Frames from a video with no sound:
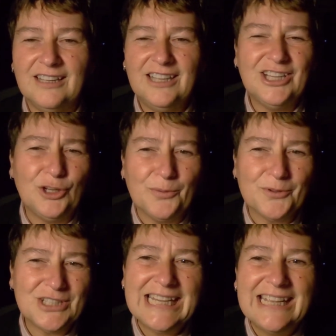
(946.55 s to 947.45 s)
You can
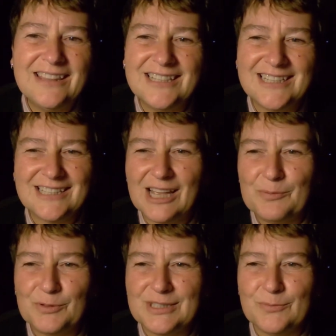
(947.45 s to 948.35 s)
almost hear the
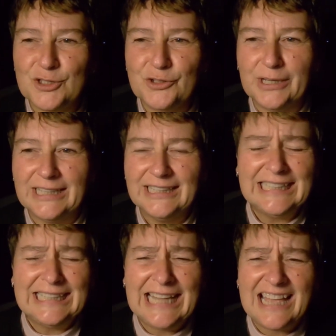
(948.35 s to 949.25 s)
disciples muttering,
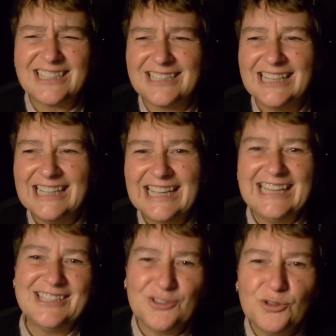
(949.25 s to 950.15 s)
At last,
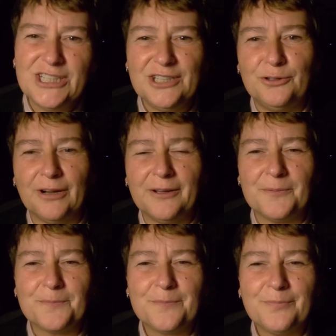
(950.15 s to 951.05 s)
he's sorting her
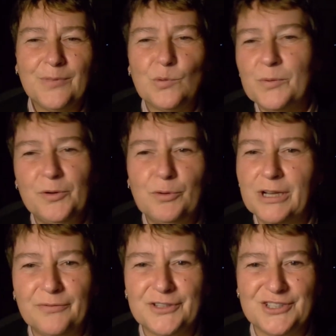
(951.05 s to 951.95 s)
out. We'll be
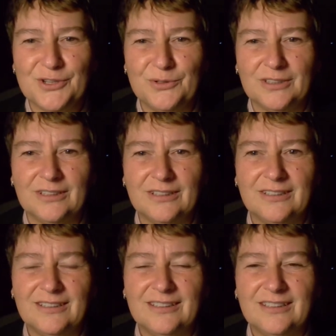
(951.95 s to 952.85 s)
rid of her soon
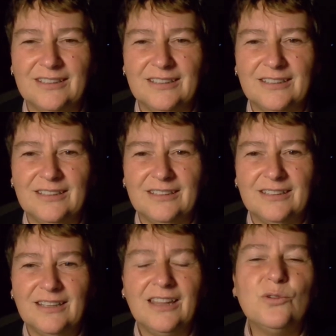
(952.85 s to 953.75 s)

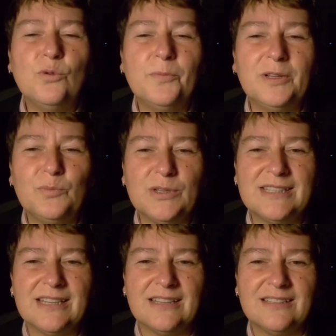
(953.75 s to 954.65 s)
and the woman
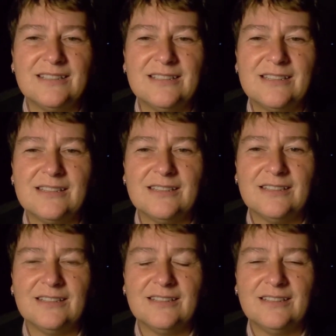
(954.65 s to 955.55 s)
persists.
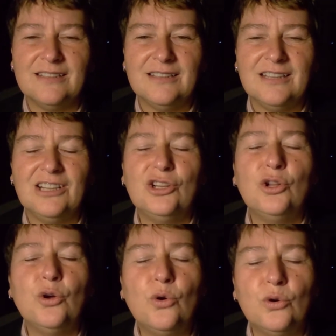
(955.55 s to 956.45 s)

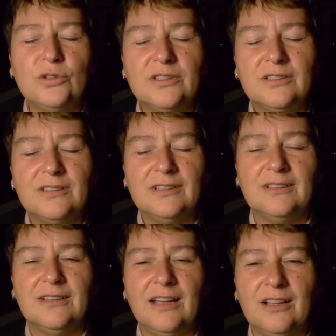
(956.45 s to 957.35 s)
Lord,
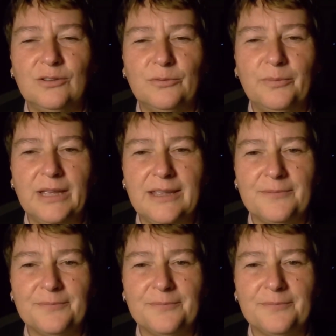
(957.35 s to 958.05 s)
help me.